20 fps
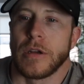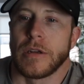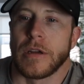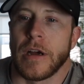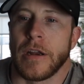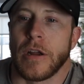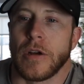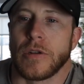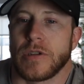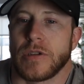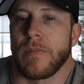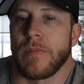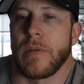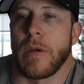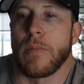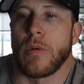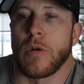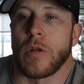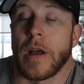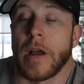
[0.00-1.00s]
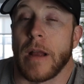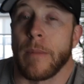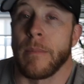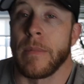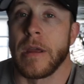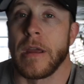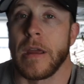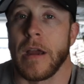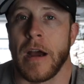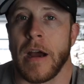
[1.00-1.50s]
I know people like
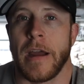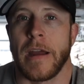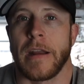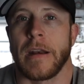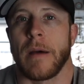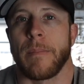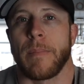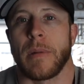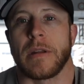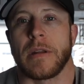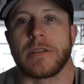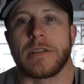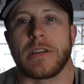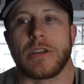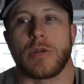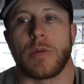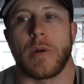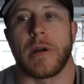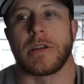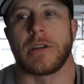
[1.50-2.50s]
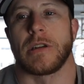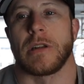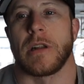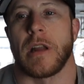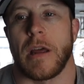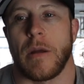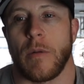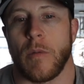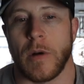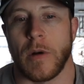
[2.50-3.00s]
me, I end up in a situation
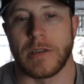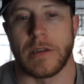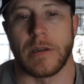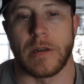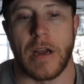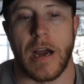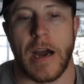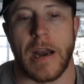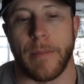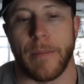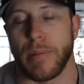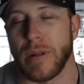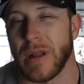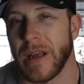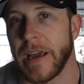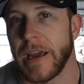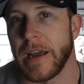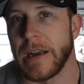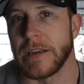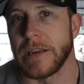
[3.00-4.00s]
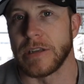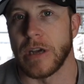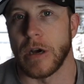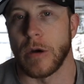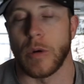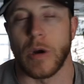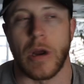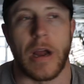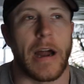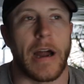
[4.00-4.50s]
that wasn't kind of planned,
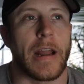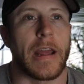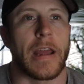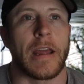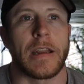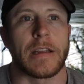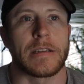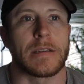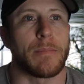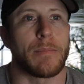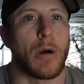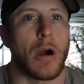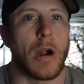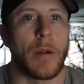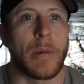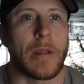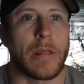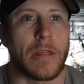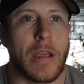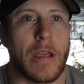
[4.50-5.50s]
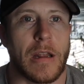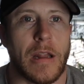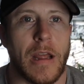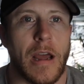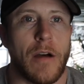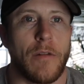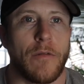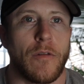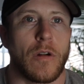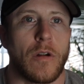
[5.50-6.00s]
so we're kind of in this apartment thing
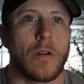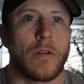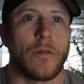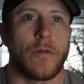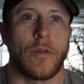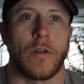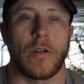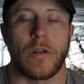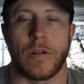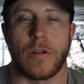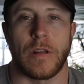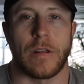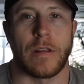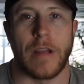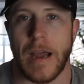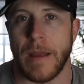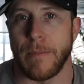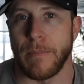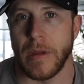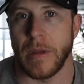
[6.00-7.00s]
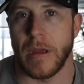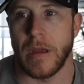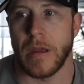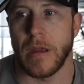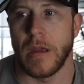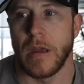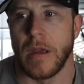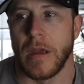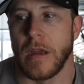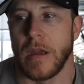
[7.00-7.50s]
now for the time
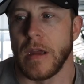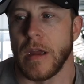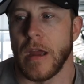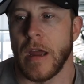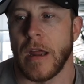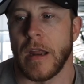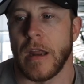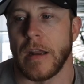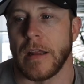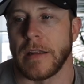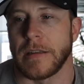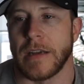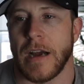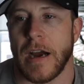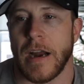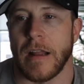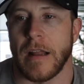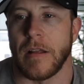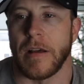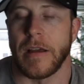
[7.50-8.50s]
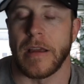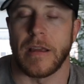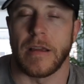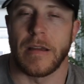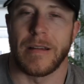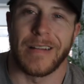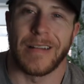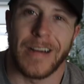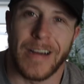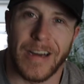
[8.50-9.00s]
being, and it's kind of like,
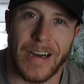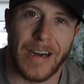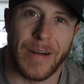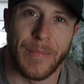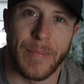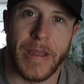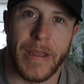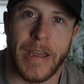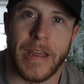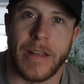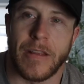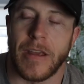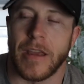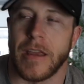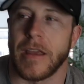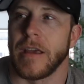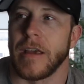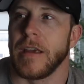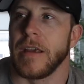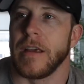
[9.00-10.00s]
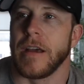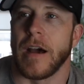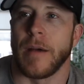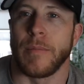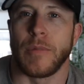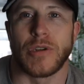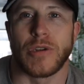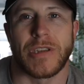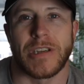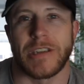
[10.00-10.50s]
ah, man, like,
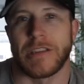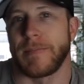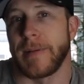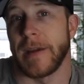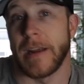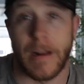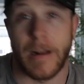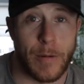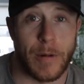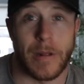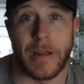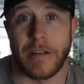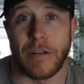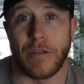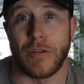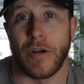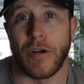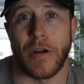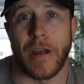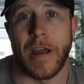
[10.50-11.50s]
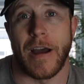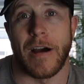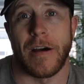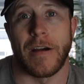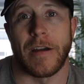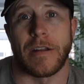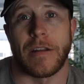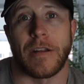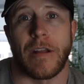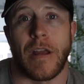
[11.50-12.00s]
I'm used to just being able to let the dog
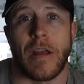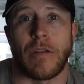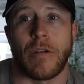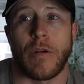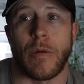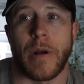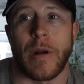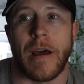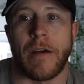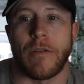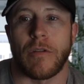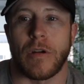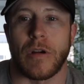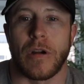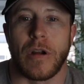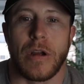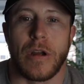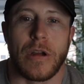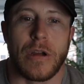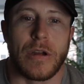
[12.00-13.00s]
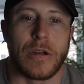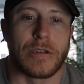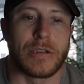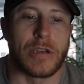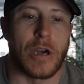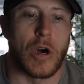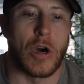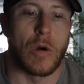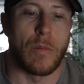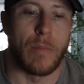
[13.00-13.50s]
out and do whatever,
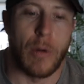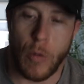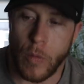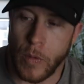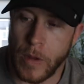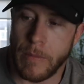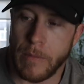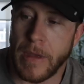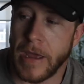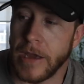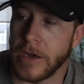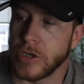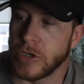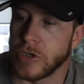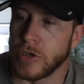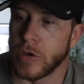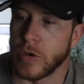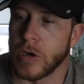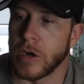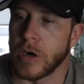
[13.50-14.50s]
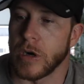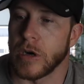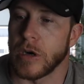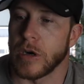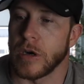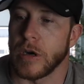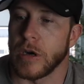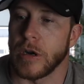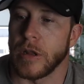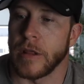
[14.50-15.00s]
so, but we make
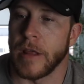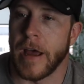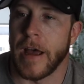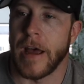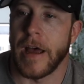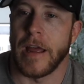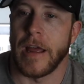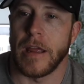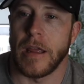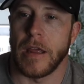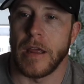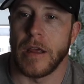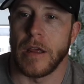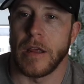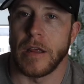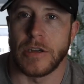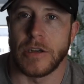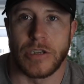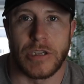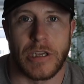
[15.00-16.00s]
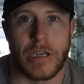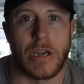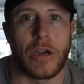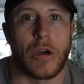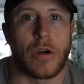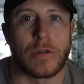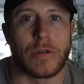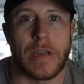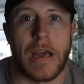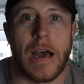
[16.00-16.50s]
sure that she
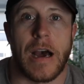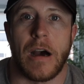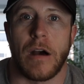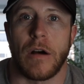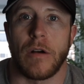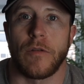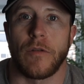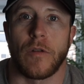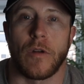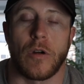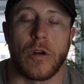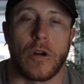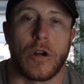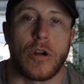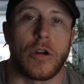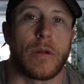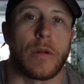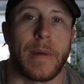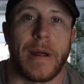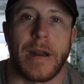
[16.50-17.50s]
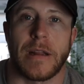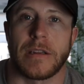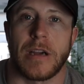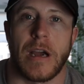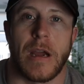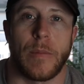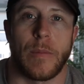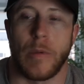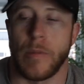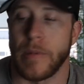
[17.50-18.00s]
goes out for a good amount of
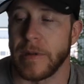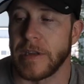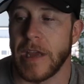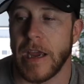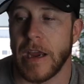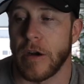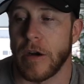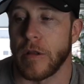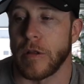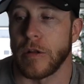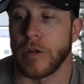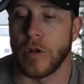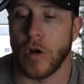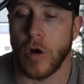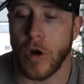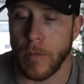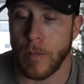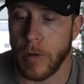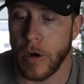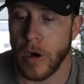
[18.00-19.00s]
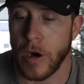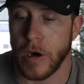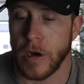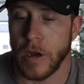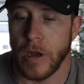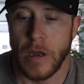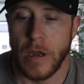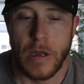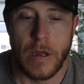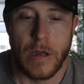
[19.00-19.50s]
time. We've been taking her to the dog
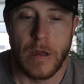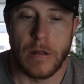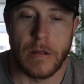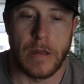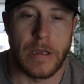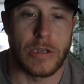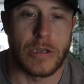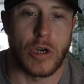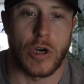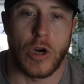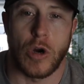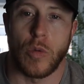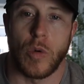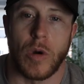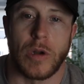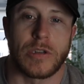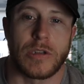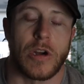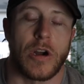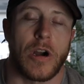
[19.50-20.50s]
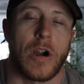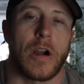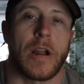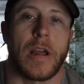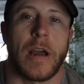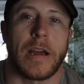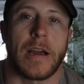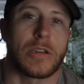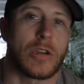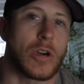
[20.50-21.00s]
park. Lee took her once
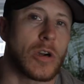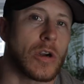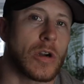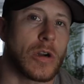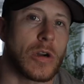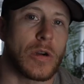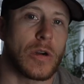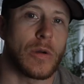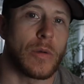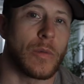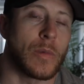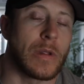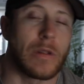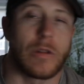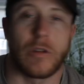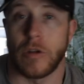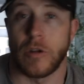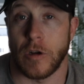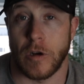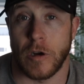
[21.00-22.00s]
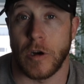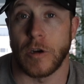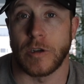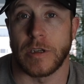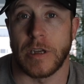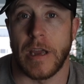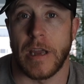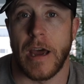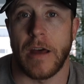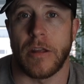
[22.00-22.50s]
already. I took her, we took her
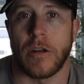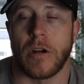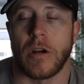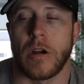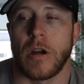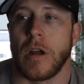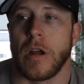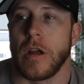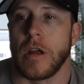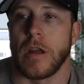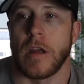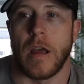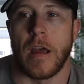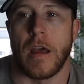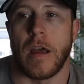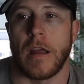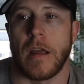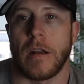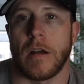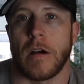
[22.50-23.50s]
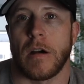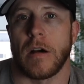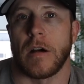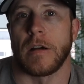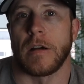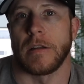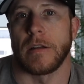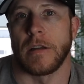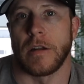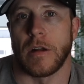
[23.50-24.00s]
together, and,
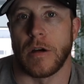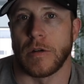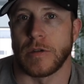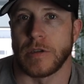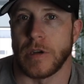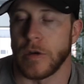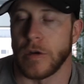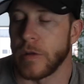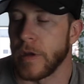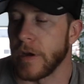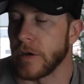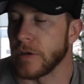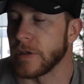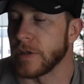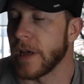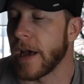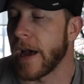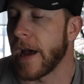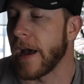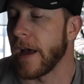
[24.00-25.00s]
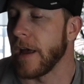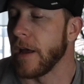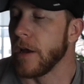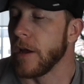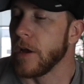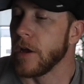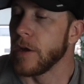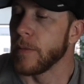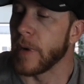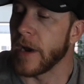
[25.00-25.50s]
you know, so there's that.
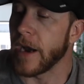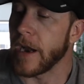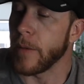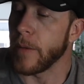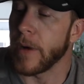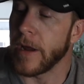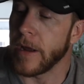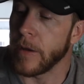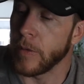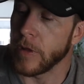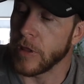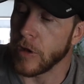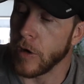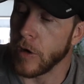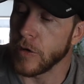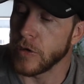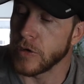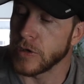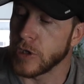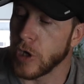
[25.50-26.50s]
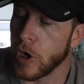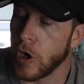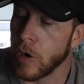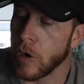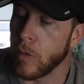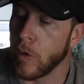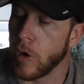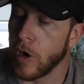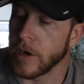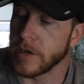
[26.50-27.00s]
But anyway, with all those
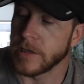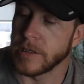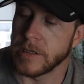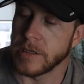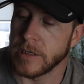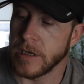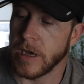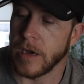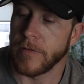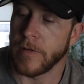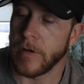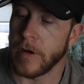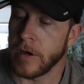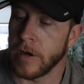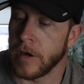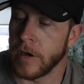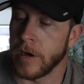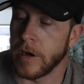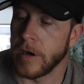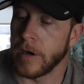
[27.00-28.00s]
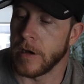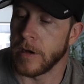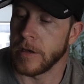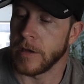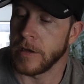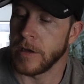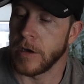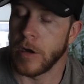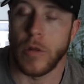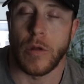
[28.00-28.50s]
dog walks and
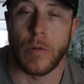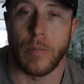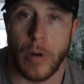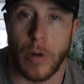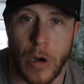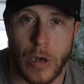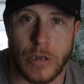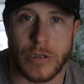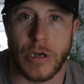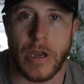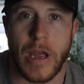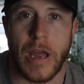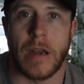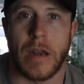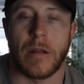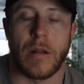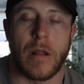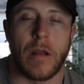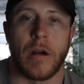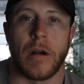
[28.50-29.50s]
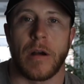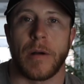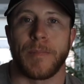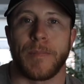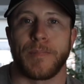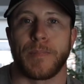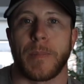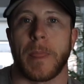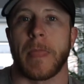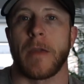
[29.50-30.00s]
stuff, you know, their paws are
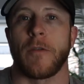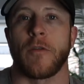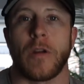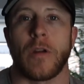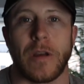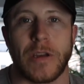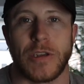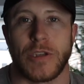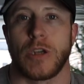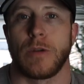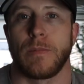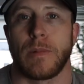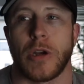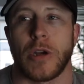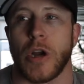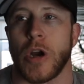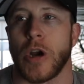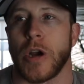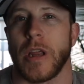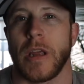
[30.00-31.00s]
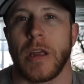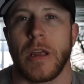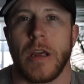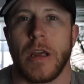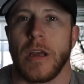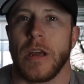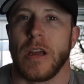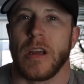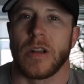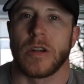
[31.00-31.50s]
getting really super dirty.
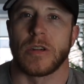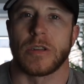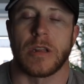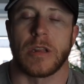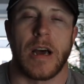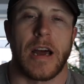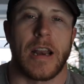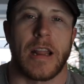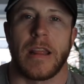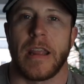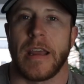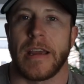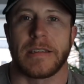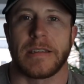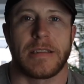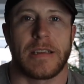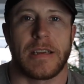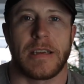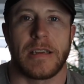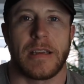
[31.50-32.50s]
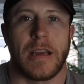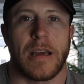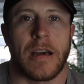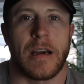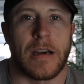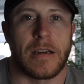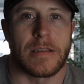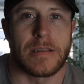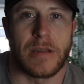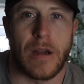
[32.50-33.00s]
There's a lot of nasty
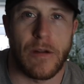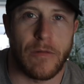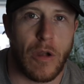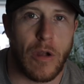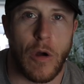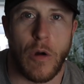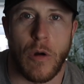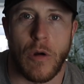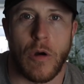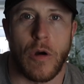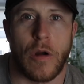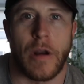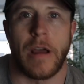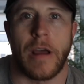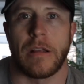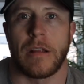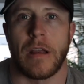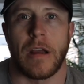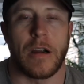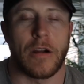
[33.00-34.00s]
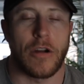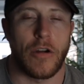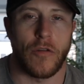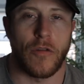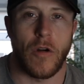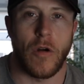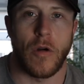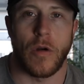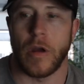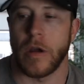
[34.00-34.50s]
stuff going on out there,
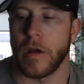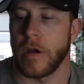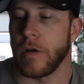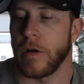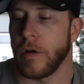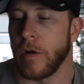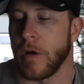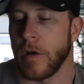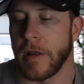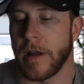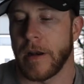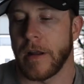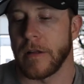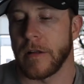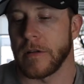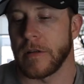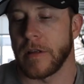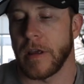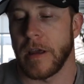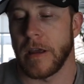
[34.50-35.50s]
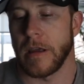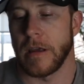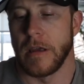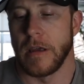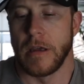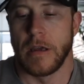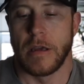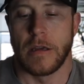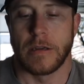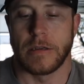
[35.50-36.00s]
corona, all that other thing,
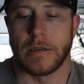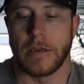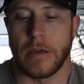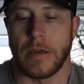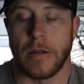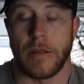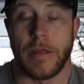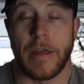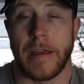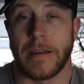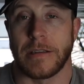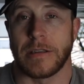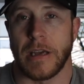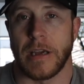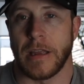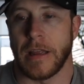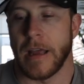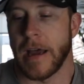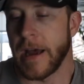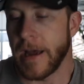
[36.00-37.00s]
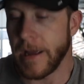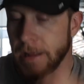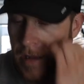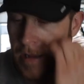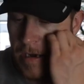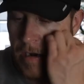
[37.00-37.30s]
so, things like that.